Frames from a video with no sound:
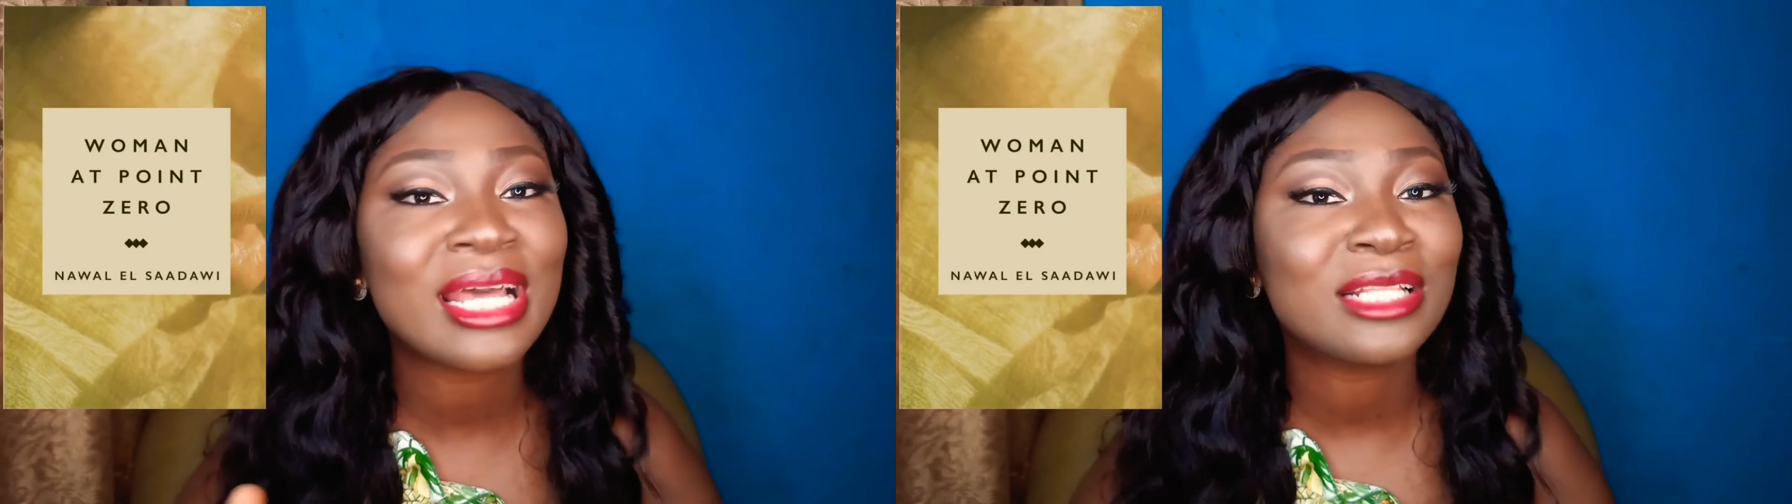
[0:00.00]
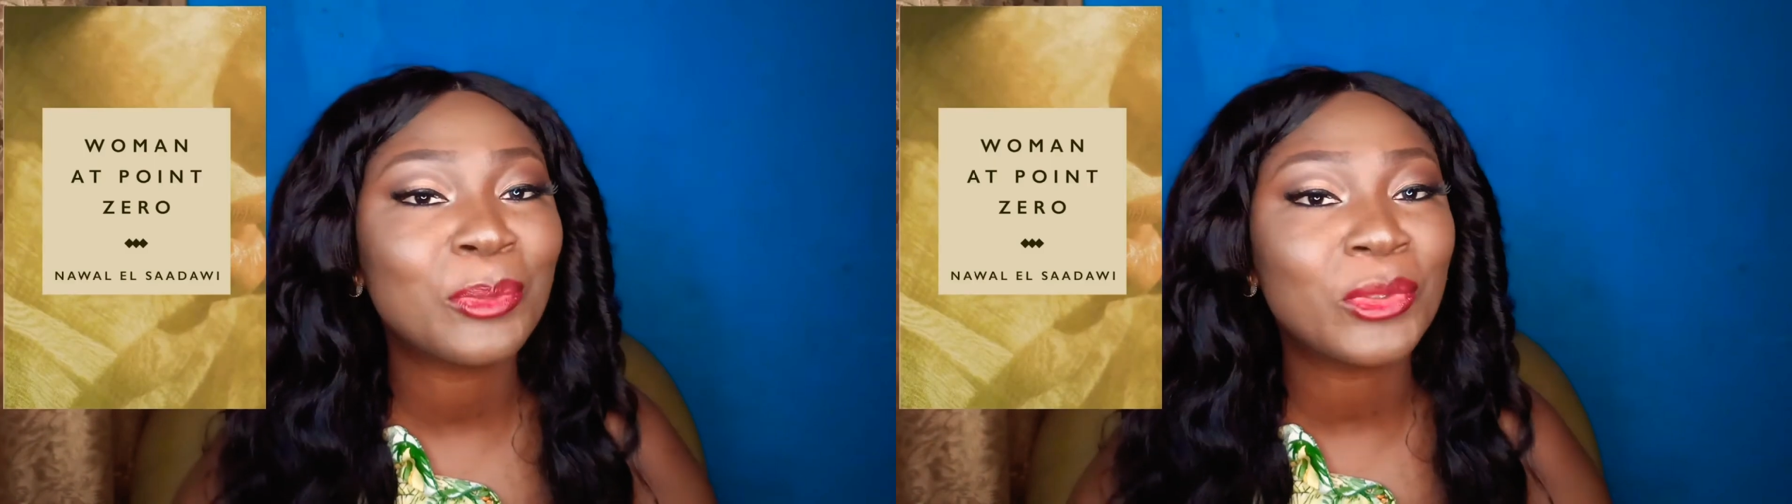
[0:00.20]

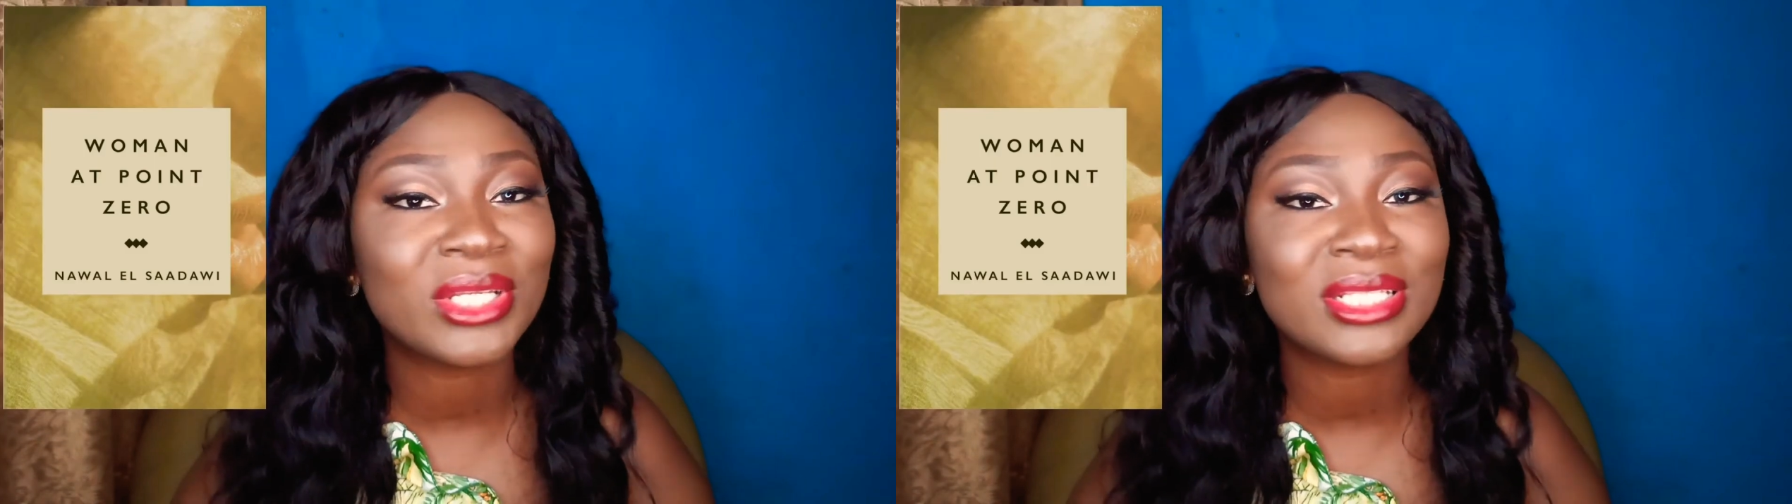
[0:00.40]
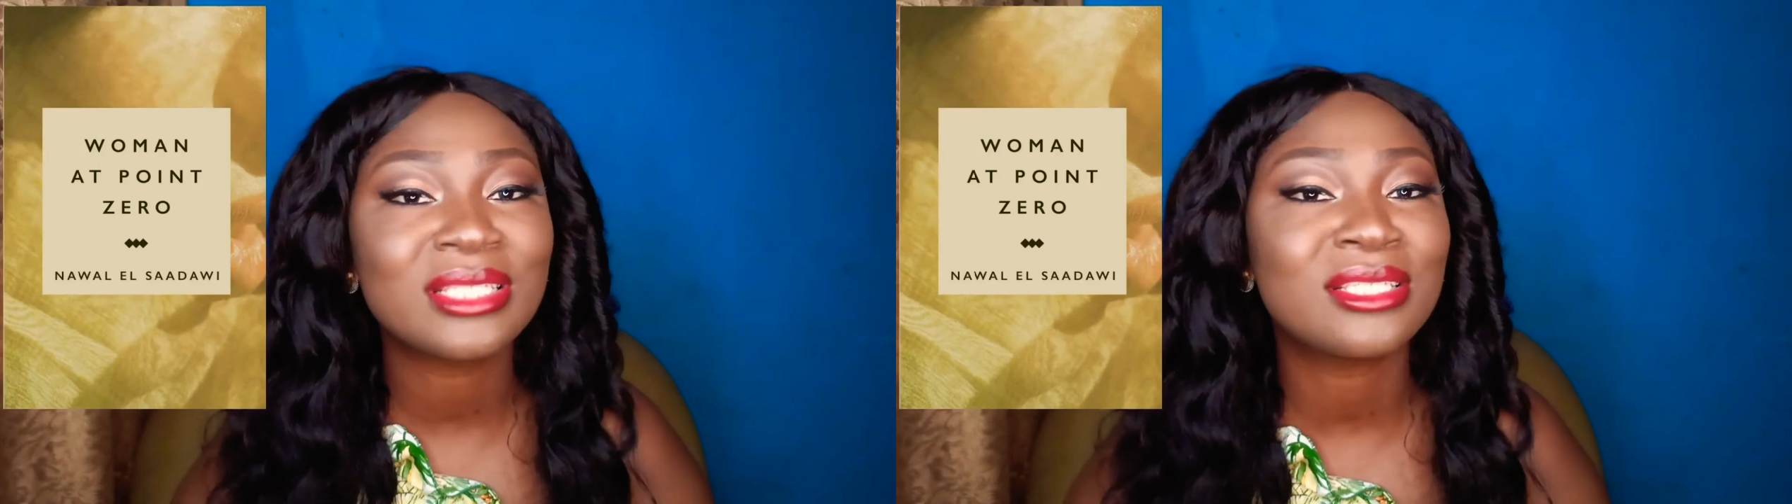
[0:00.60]
at
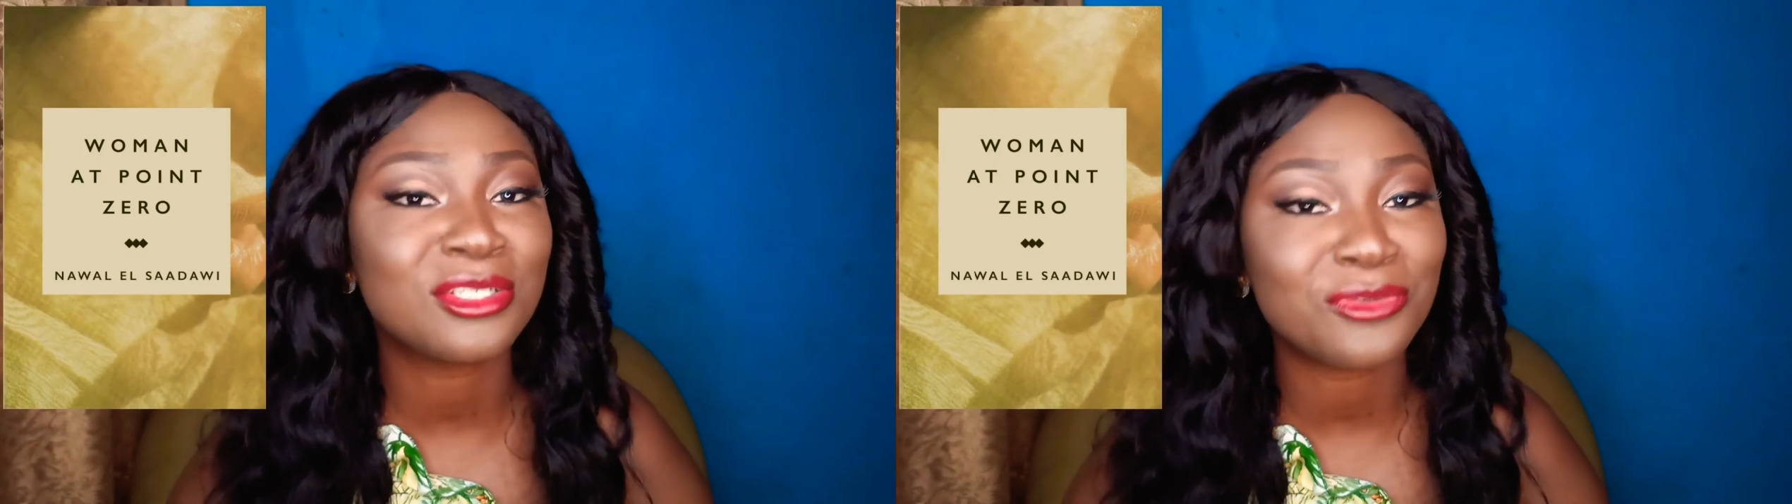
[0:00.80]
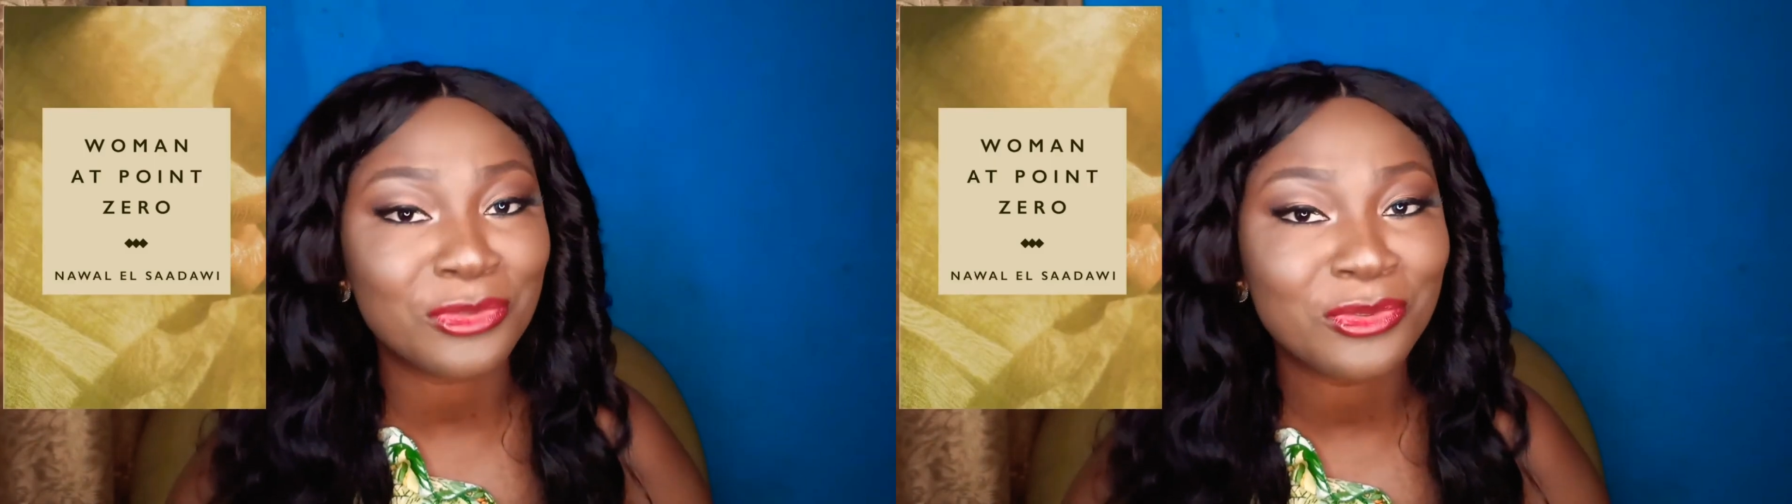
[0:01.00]
Point
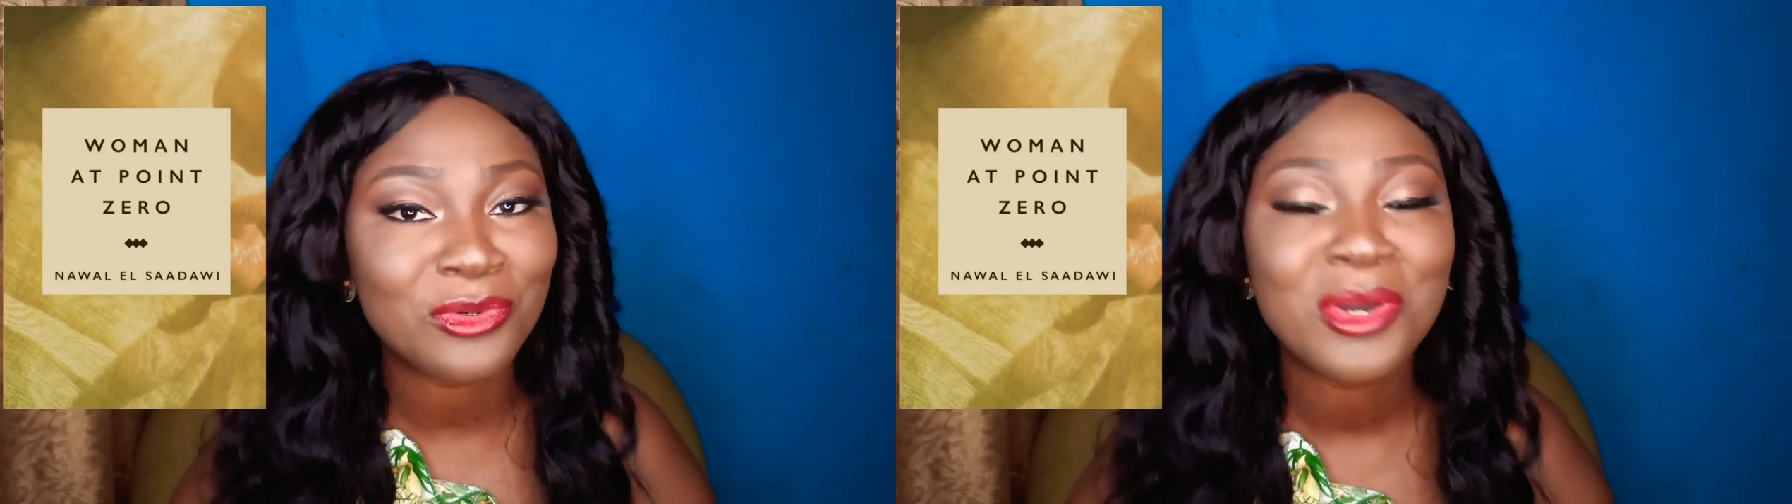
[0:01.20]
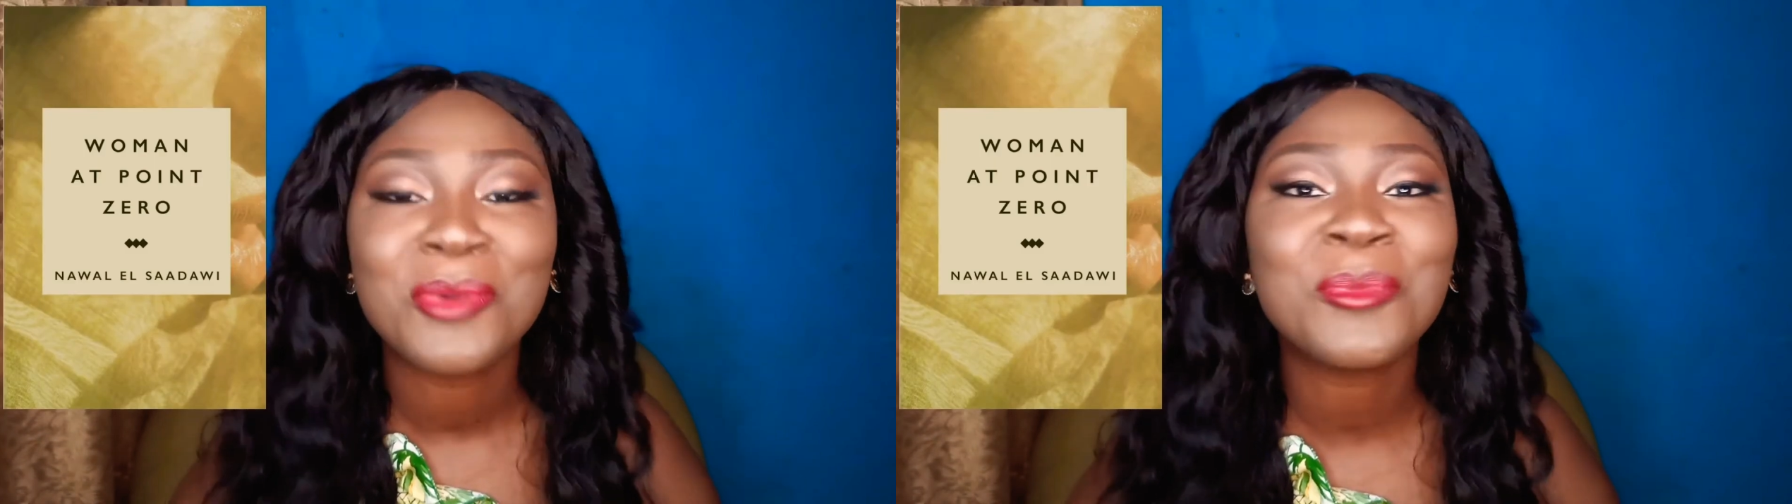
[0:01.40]
Zero